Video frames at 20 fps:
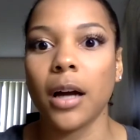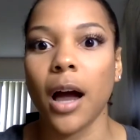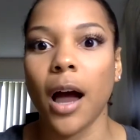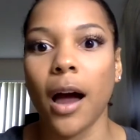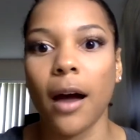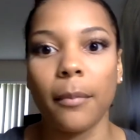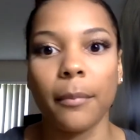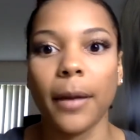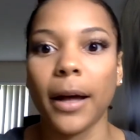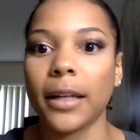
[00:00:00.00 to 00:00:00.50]

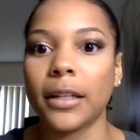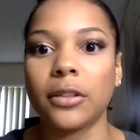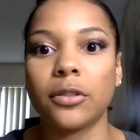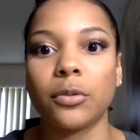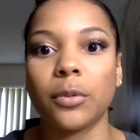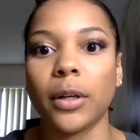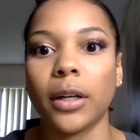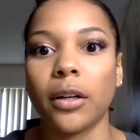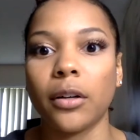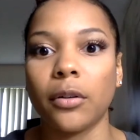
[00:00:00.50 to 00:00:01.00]
I might as
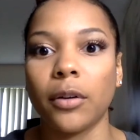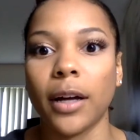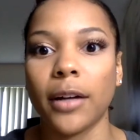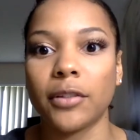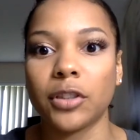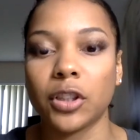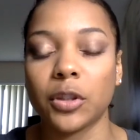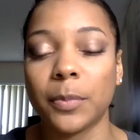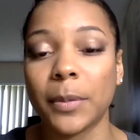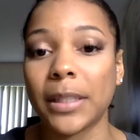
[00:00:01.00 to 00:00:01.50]
well have
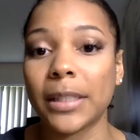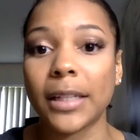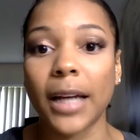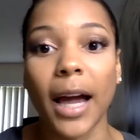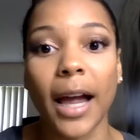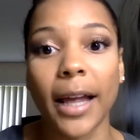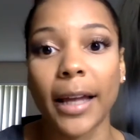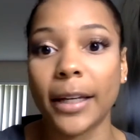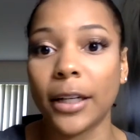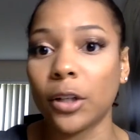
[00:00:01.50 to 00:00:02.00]
just been
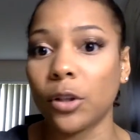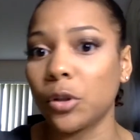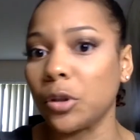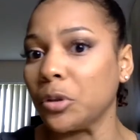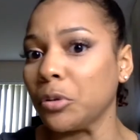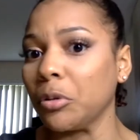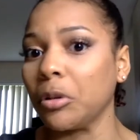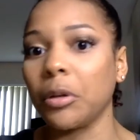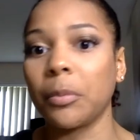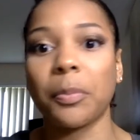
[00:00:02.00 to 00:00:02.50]
dyeing it or
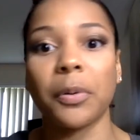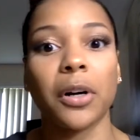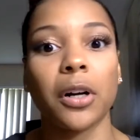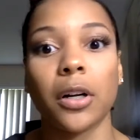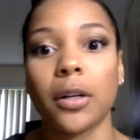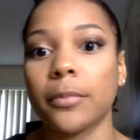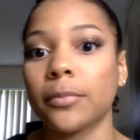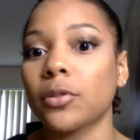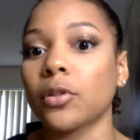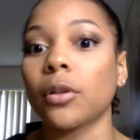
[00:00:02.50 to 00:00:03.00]
doing the
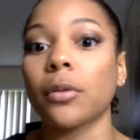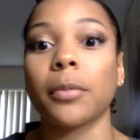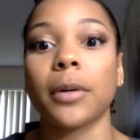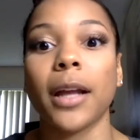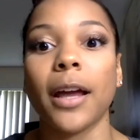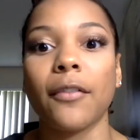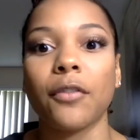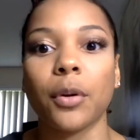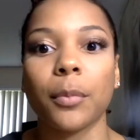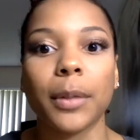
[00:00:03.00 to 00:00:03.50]
perms or whatever,